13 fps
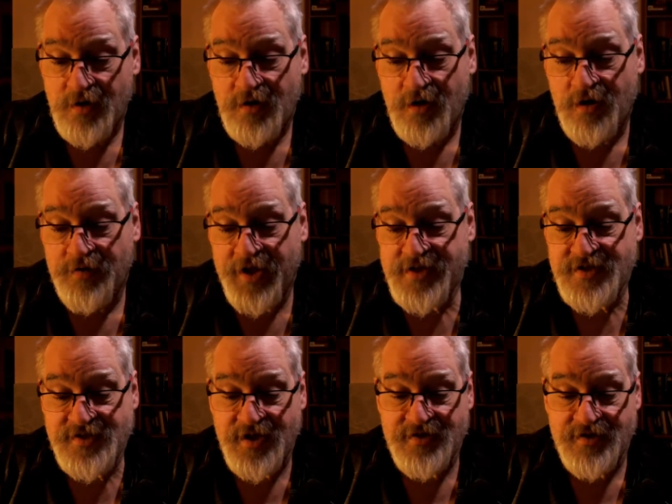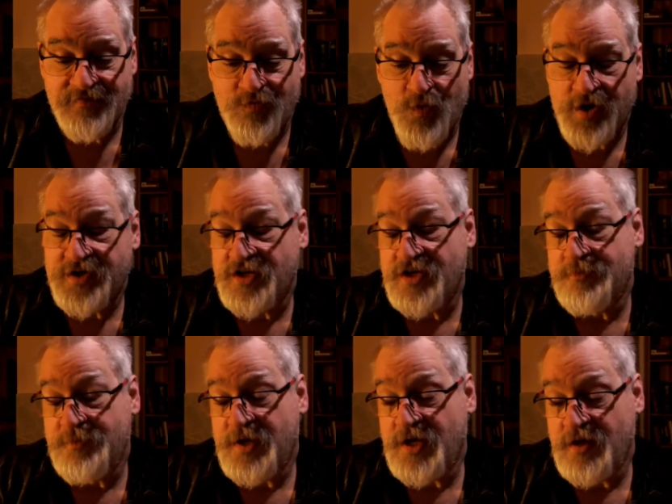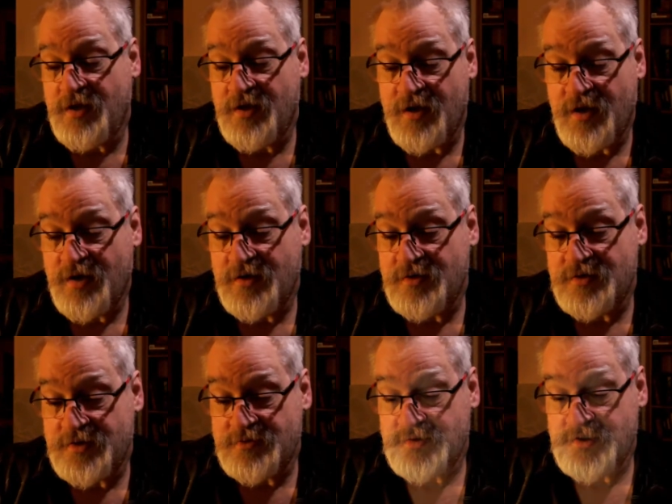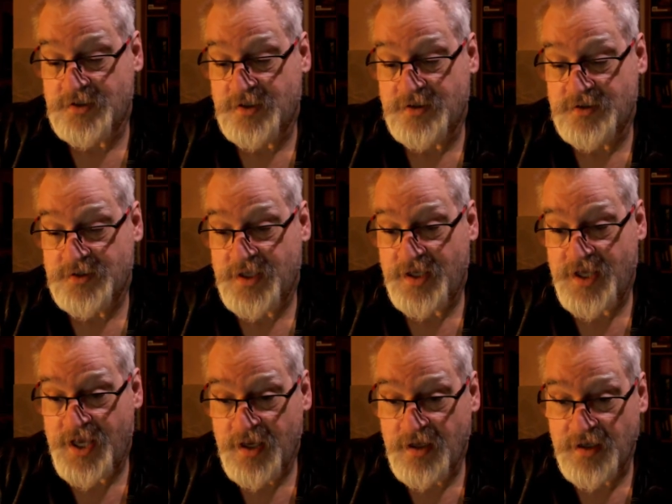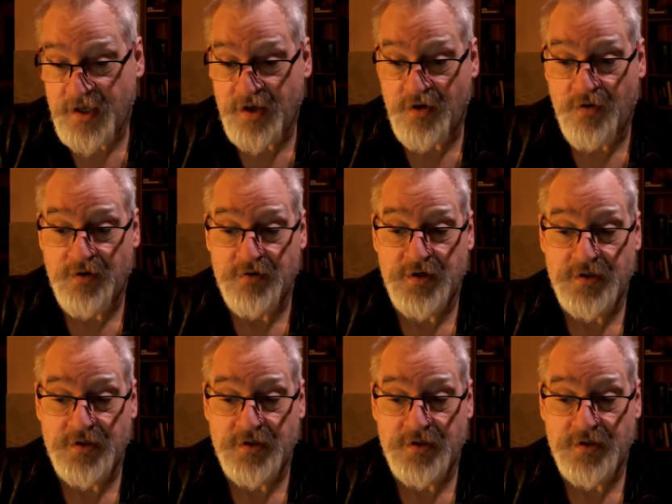all that sense of wanting to be, healing, or,